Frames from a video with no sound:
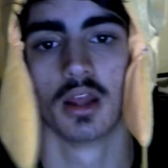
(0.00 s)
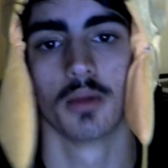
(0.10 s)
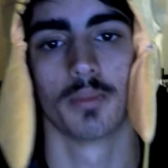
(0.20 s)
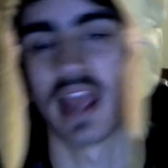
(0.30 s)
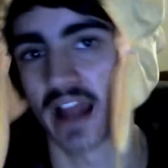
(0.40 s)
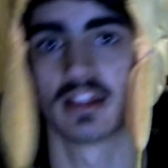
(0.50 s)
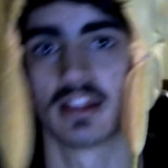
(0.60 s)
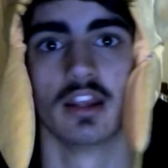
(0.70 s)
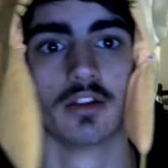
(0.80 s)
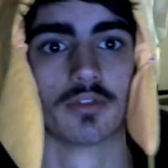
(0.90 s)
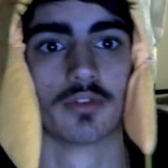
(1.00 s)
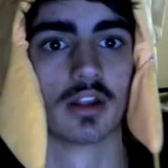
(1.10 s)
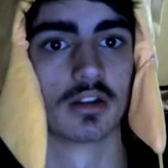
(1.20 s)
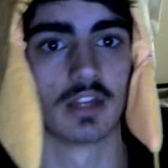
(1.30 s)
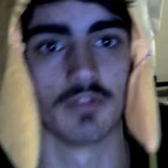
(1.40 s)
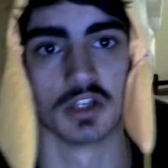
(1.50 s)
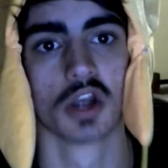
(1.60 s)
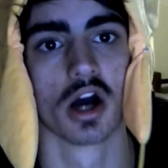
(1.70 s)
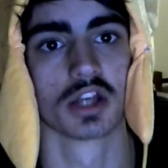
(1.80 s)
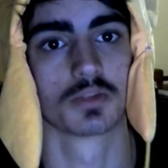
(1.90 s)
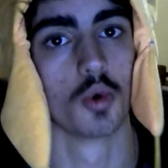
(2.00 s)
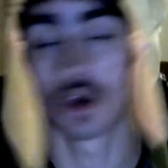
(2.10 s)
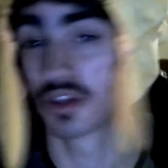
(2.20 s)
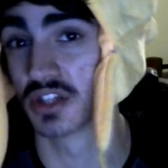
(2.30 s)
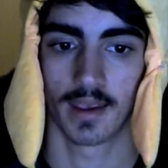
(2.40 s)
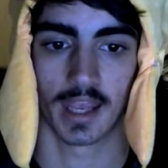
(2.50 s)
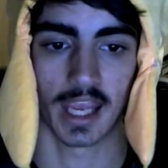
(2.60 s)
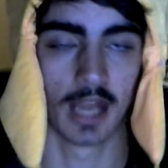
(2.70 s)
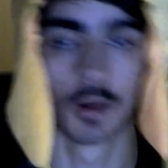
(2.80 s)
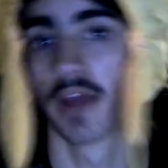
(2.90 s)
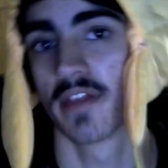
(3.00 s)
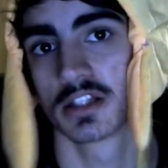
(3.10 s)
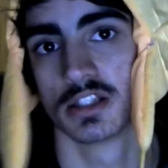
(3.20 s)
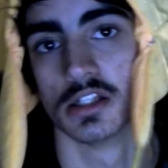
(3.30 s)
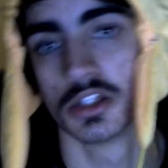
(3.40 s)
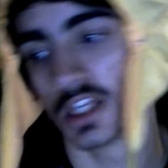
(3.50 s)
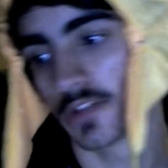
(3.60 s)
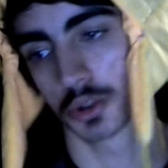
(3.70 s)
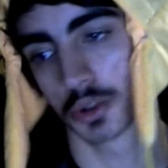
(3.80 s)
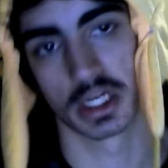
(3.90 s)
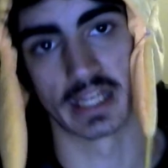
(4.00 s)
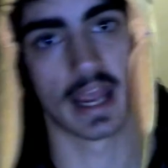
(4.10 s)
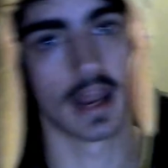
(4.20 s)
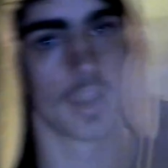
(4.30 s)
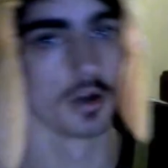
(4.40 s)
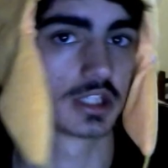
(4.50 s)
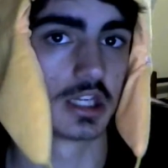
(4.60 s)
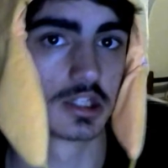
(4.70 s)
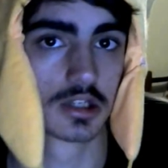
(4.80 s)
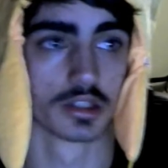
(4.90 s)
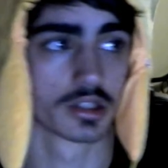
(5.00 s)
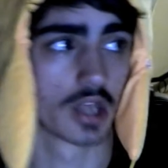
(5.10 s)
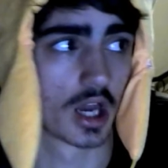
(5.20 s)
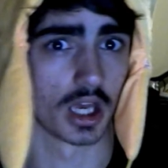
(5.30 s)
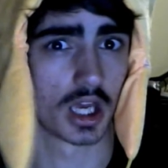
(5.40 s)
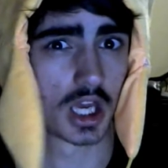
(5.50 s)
be active and give you guys more content? Anyway, that's it. Cheers for watching again. I'll see you guys later.